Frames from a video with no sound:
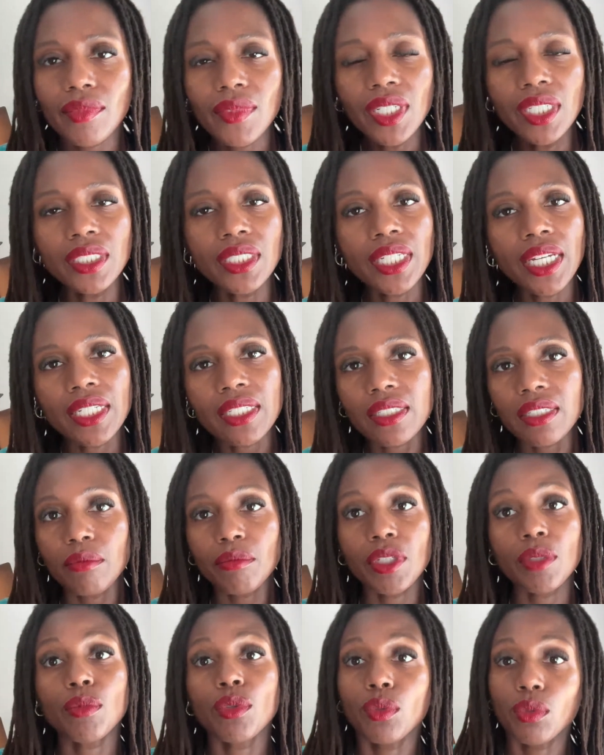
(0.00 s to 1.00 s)
And yes, some
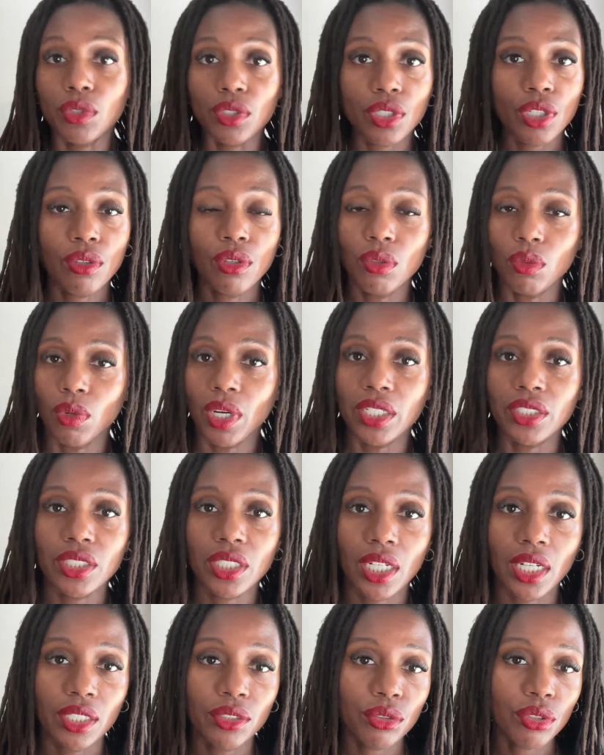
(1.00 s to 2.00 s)
people will go and watch
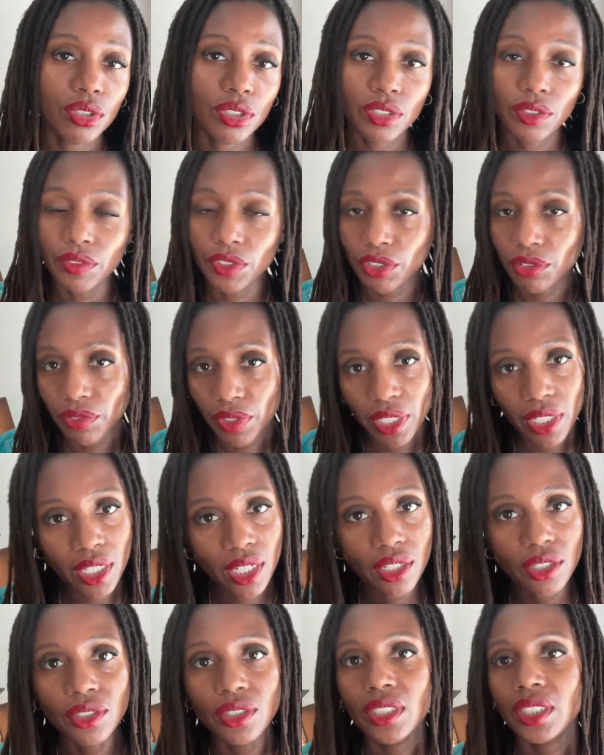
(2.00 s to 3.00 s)
hundreds of your
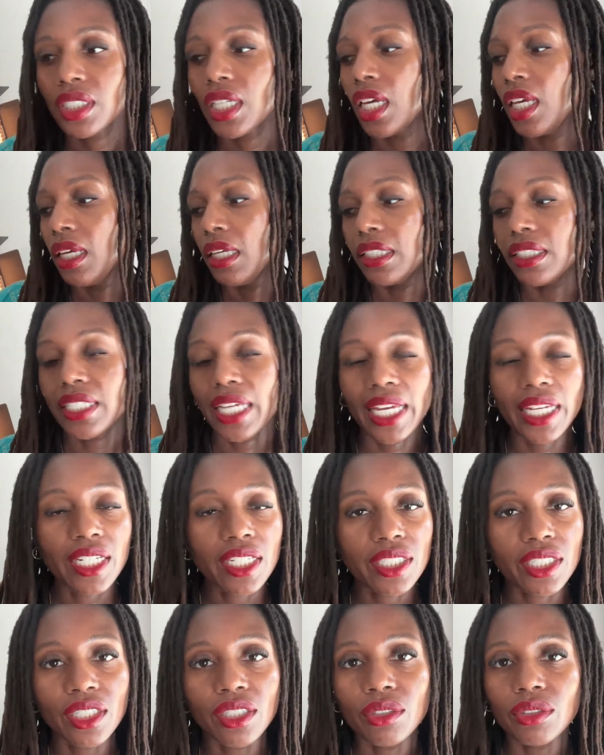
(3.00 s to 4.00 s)
videos,
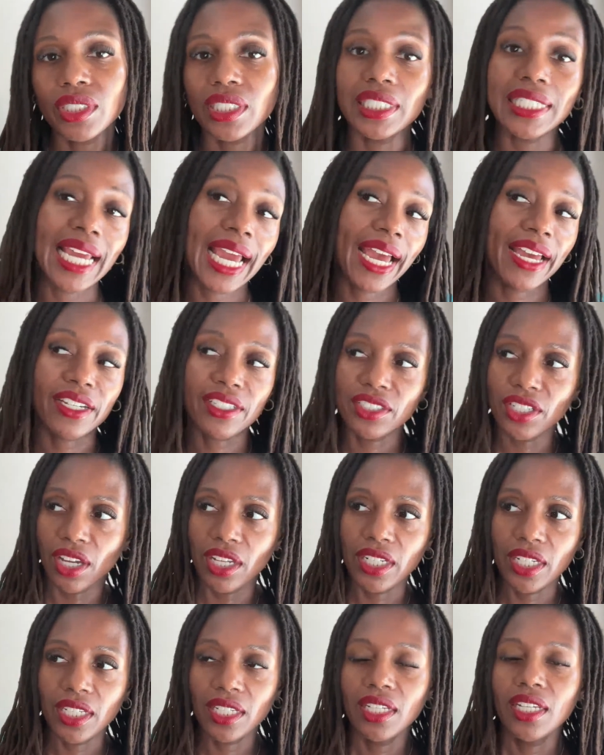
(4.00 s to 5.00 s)
take notes, and act
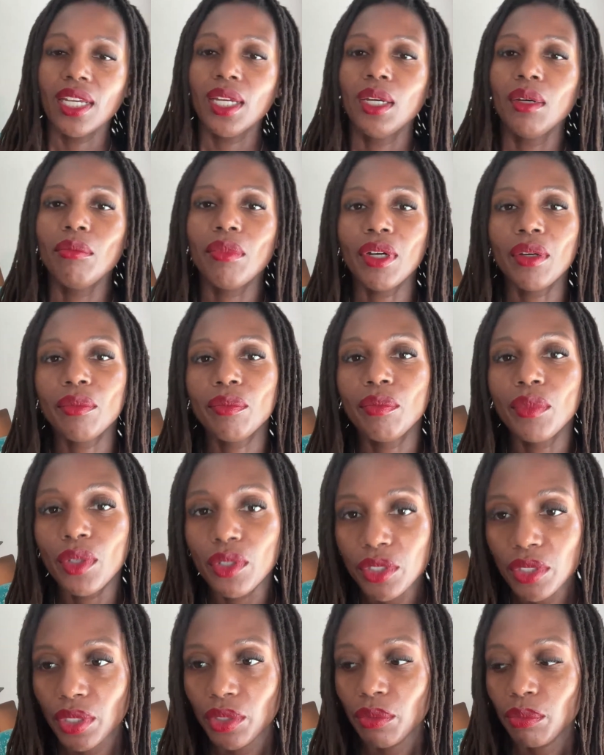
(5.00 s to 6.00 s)
on it. But
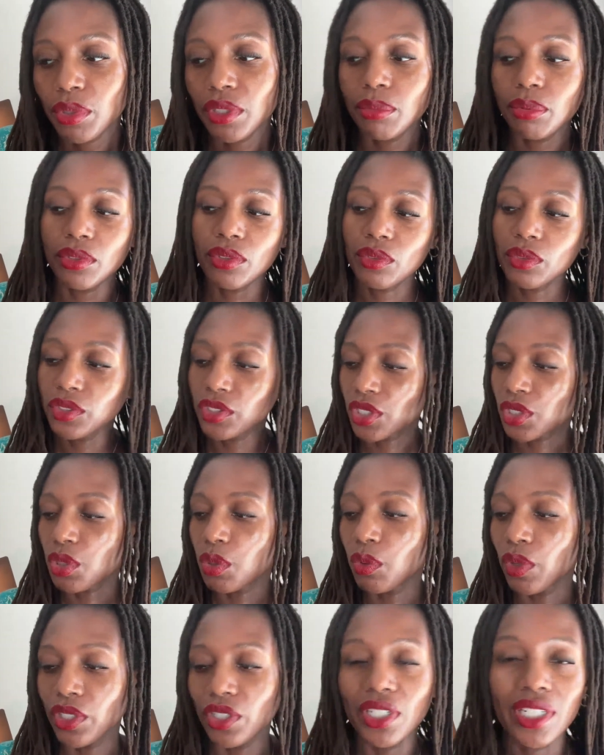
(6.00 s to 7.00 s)
most other people just
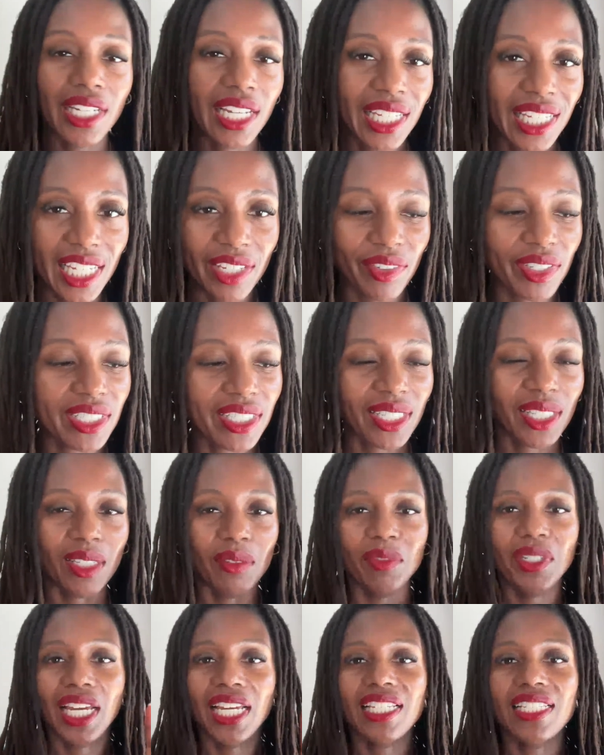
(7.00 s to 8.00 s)
want you to give it to
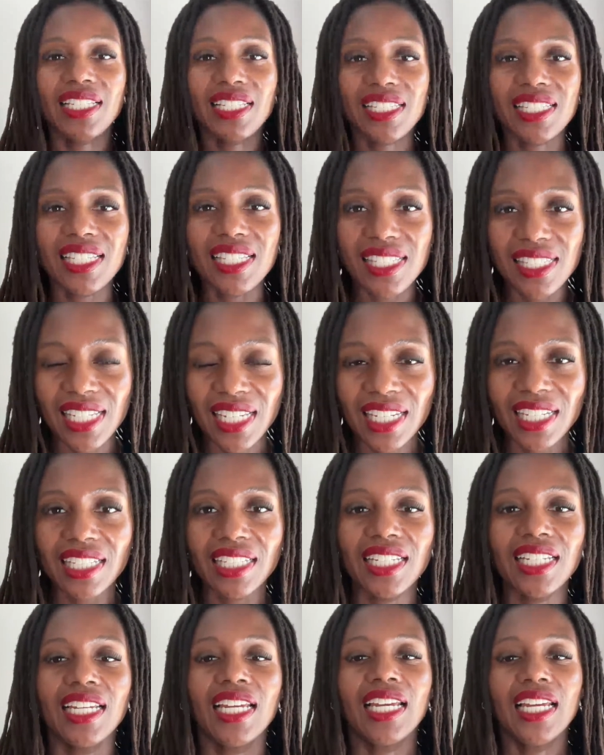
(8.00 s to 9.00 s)
them nice and
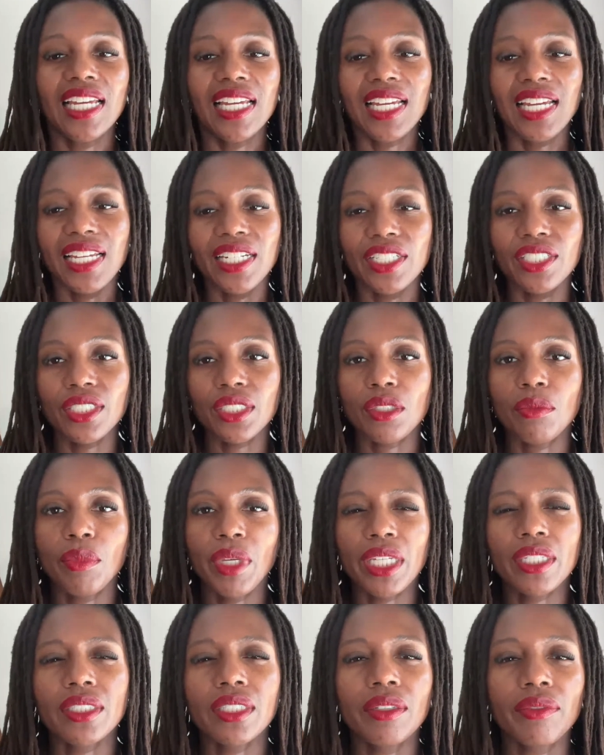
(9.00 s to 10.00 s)
succinctly, and it just
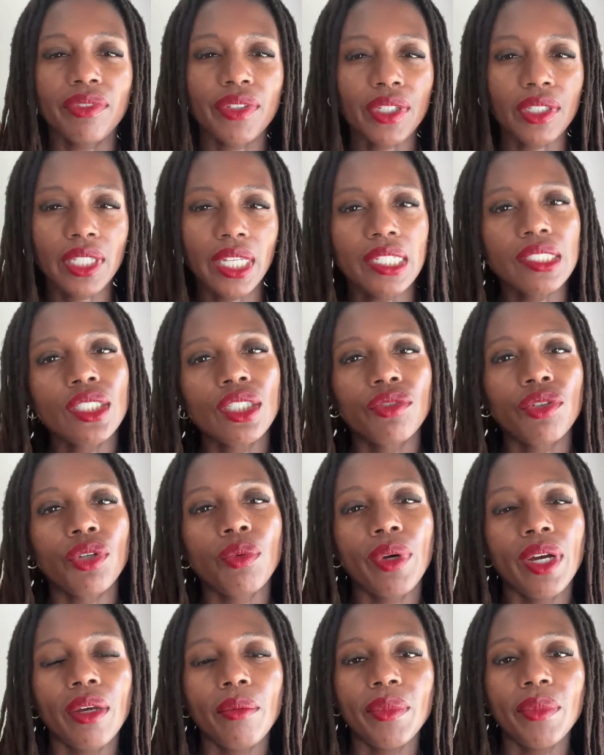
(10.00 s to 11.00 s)
makes it feel less
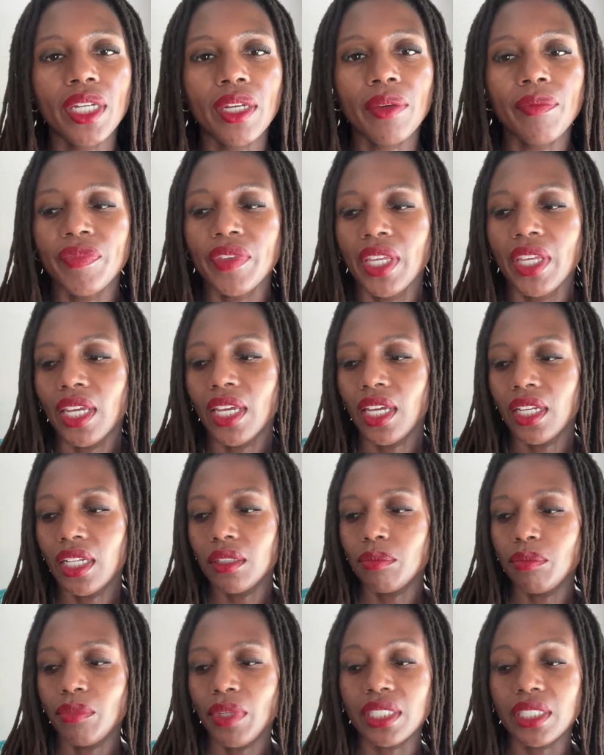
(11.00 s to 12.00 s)
overwhelming. And
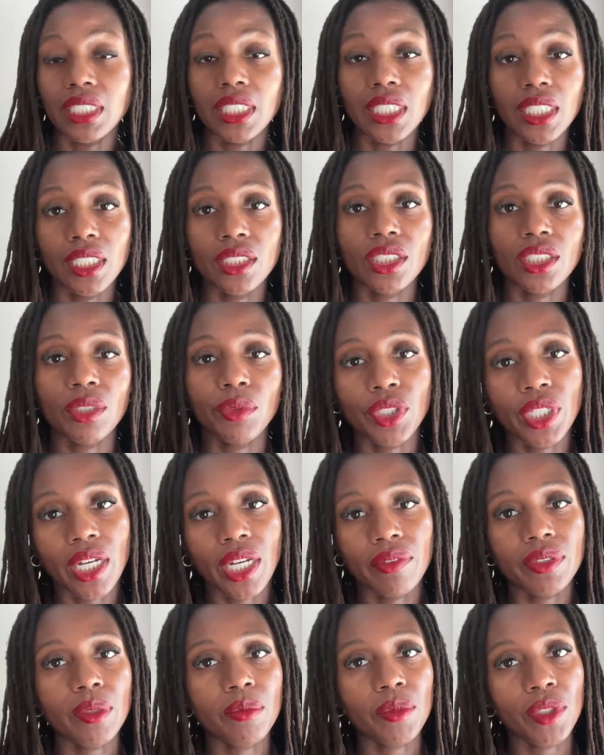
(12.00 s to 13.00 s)
it makes it easier when you
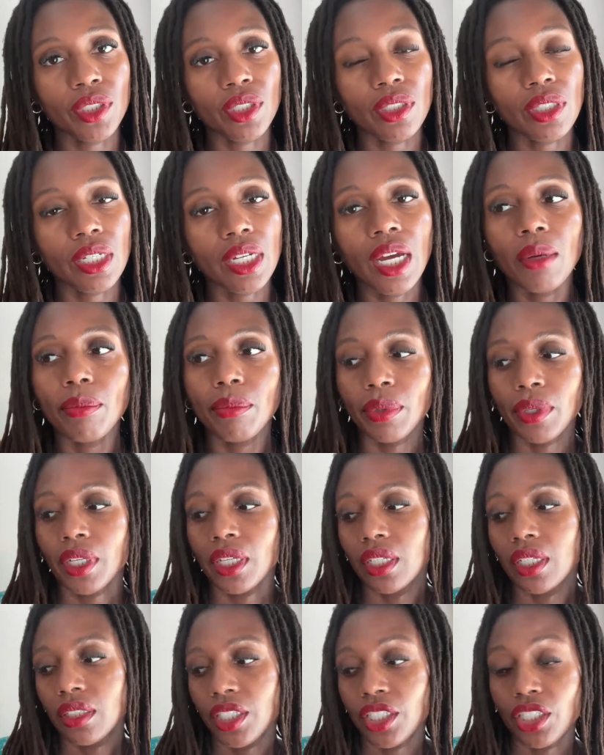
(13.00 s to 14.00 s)
have something to look up
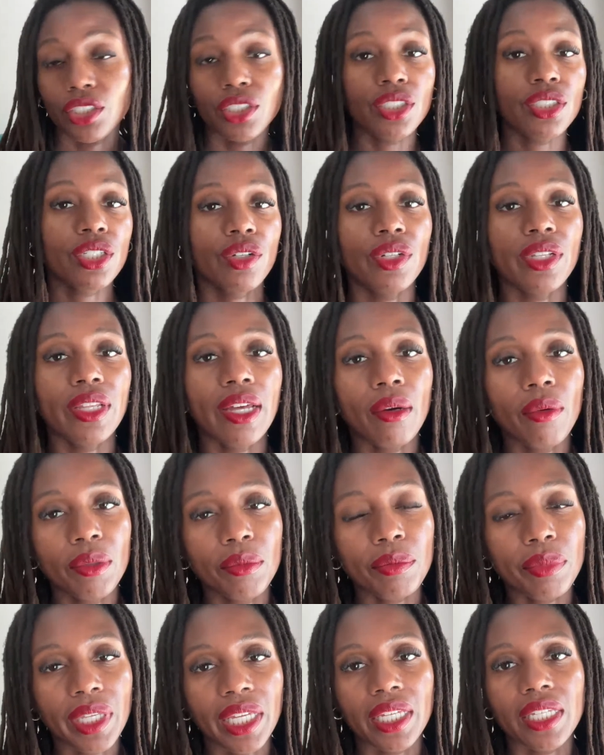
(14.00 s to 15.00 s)
that you just go to that one
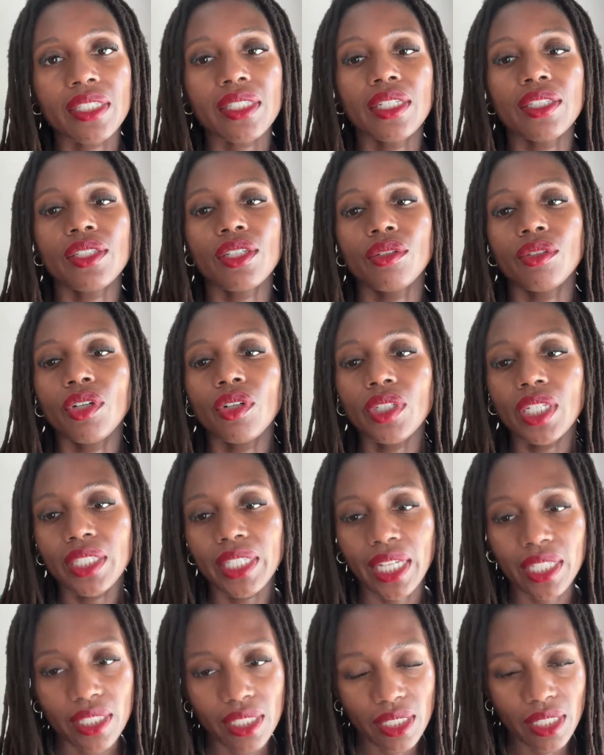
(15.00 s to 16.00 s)
place. And so don't let
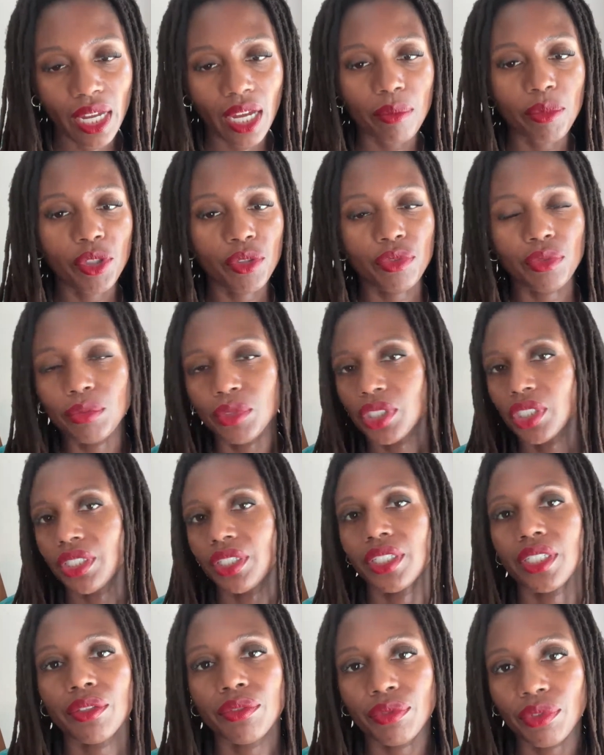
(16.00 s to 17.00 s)
that stop you from
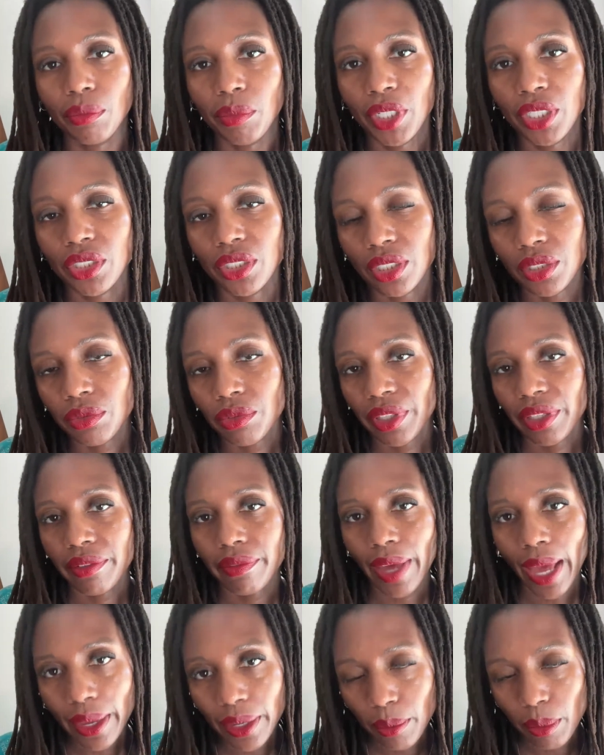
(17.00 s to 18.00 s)
sharing information that's really
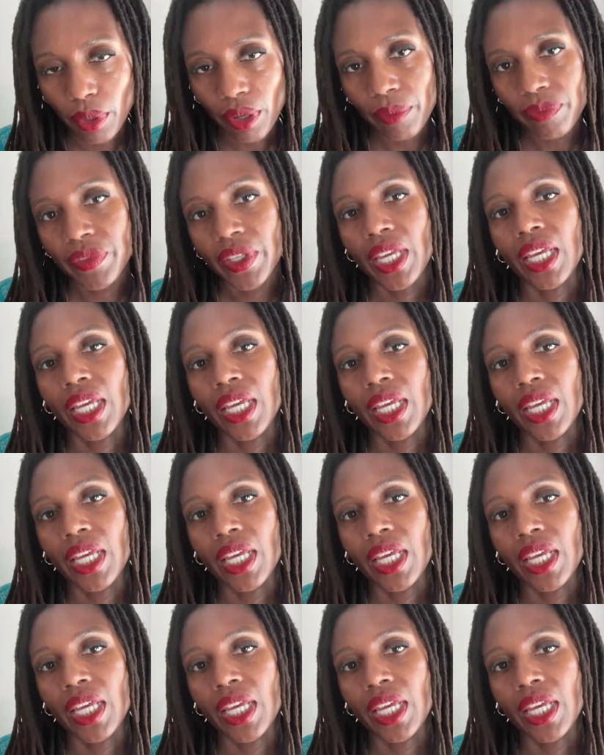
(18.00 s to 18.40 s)
valuable